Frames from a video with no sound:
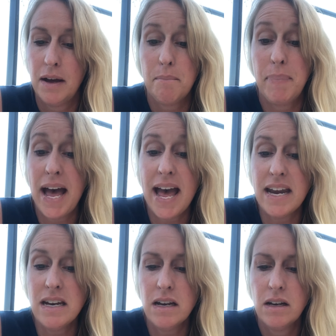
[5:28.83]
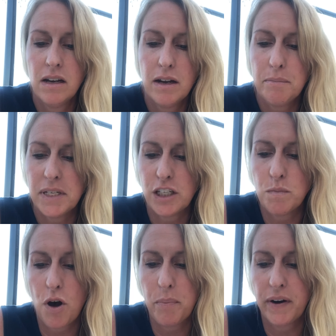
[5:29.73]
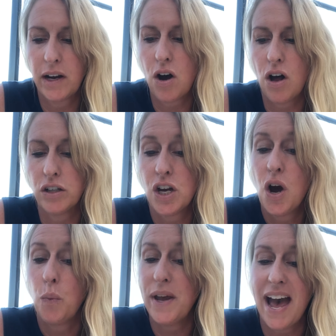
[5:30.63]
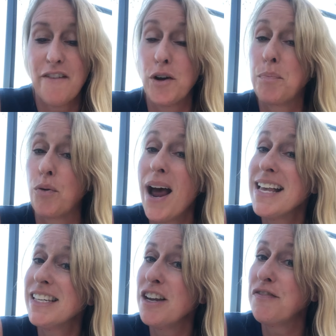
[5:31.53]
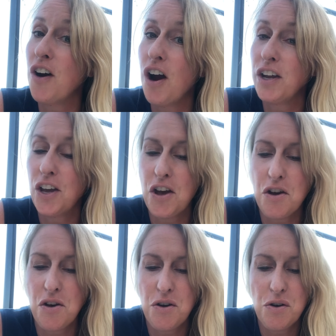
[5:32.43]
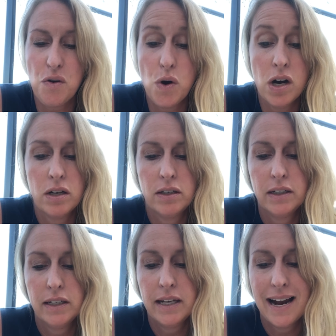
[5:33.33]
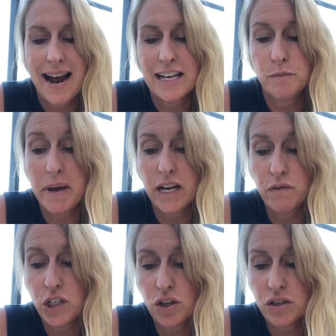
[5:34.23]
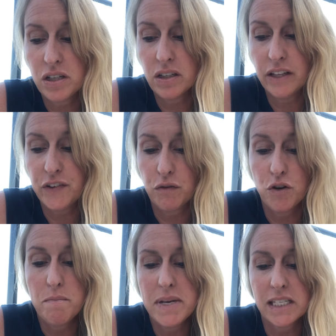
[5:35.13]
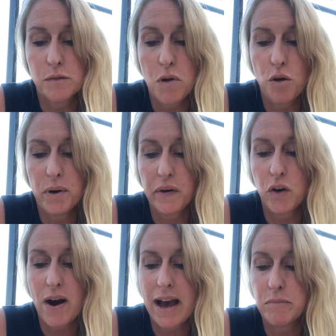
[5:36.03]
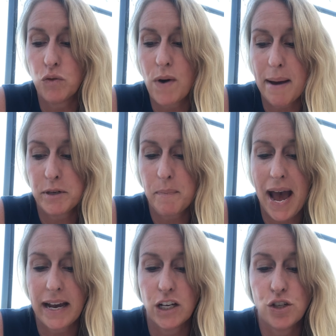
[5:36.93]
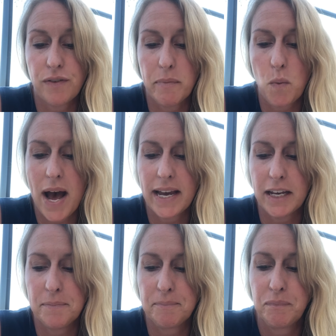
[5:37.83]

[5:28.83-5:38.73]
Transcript: Ben, Mrs. Mulberry called, "We have a present for you." As Ben returned to the living room, Mrs. Mulberry grabbed a wrapped package from the wagon.